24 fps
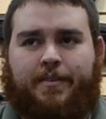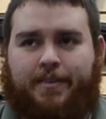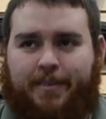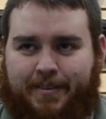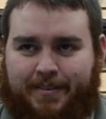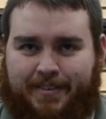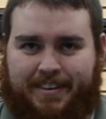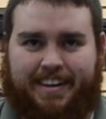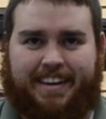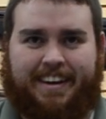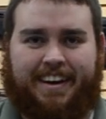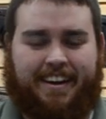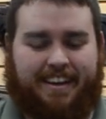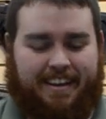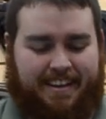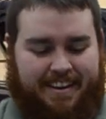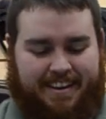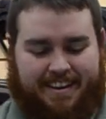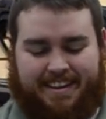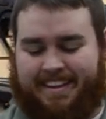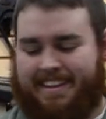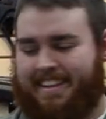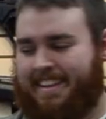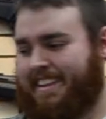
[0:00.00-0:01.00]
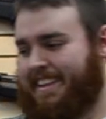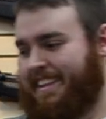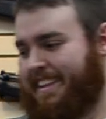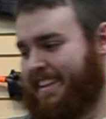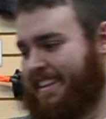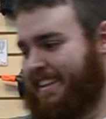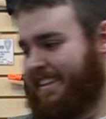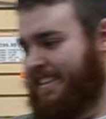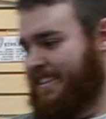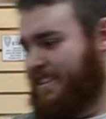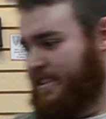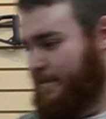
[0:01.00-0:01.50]
Oh, God.
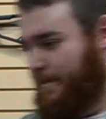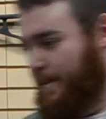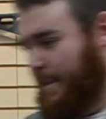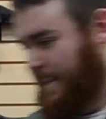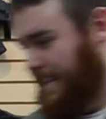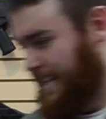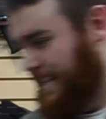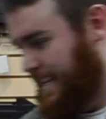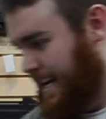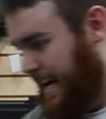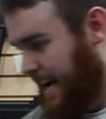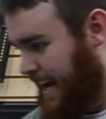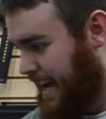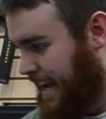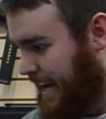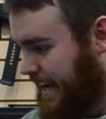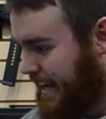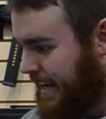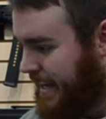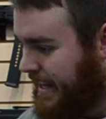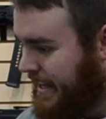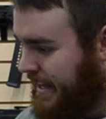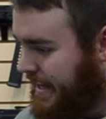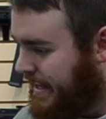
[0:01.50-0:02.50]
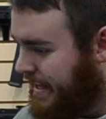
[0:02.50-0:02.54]
Somebody dying.